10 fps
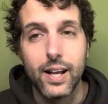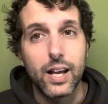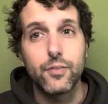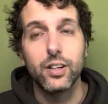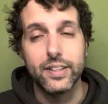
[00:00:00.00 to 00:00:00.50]

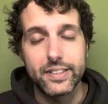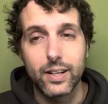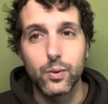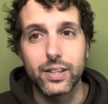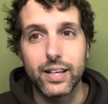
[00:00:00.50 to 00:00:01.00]
If you're
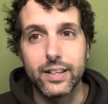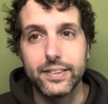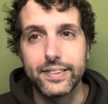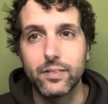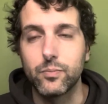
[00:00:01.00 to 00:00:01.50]
listening with
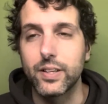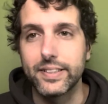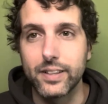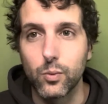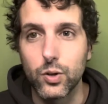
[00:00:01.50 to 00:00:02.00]
kids, this
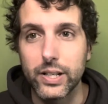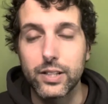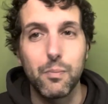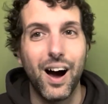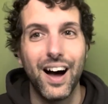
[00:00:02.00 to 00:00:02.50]
is your warning
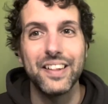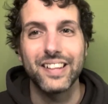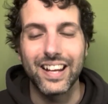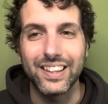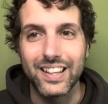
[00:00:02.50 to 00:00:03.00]
to pause
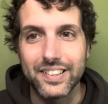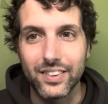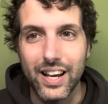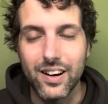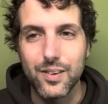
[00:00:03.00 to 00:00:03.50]
and listen
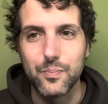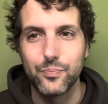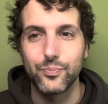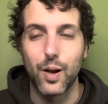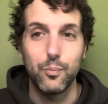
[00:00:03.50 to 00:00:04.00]
later.
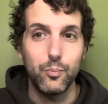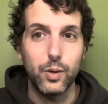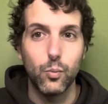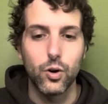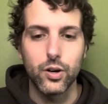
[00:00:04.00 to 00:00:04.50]

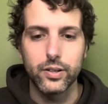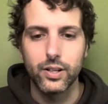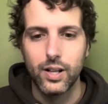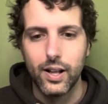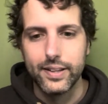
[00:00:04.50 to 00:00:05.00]
Be warned.
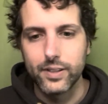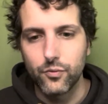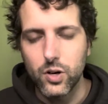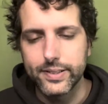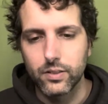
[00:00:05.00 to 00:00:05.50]
So
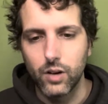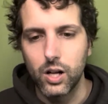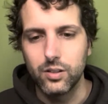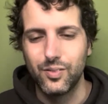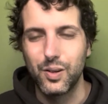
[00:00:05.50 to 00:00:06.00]
first of
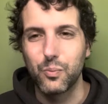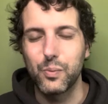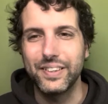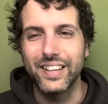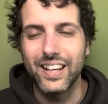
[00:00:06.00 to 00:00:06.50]
all, when
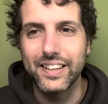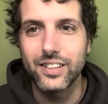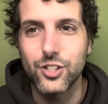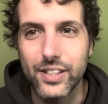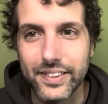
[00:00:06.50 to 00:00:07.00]
we say yes
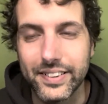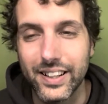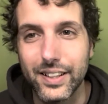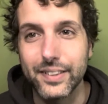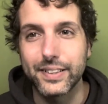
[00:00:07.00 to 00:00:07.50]
to Jesus,
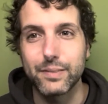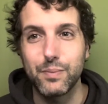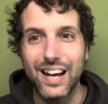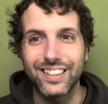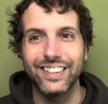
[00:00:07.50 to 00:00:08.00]
it is
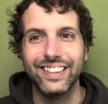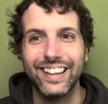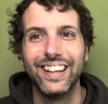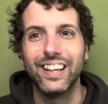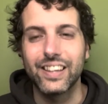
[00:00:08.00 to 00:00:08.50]
expected
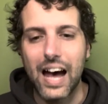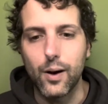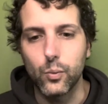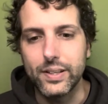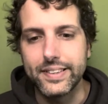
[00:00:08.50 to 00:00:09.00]

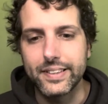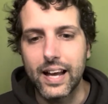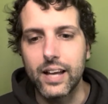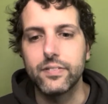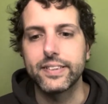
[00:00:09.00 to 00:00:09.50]
that we
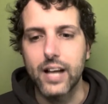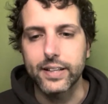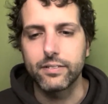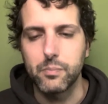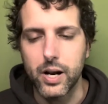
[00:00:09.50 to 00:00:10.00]
save
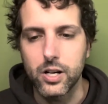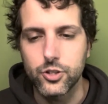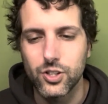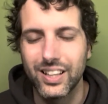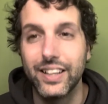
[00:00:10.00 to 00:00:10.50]
sex or marriage.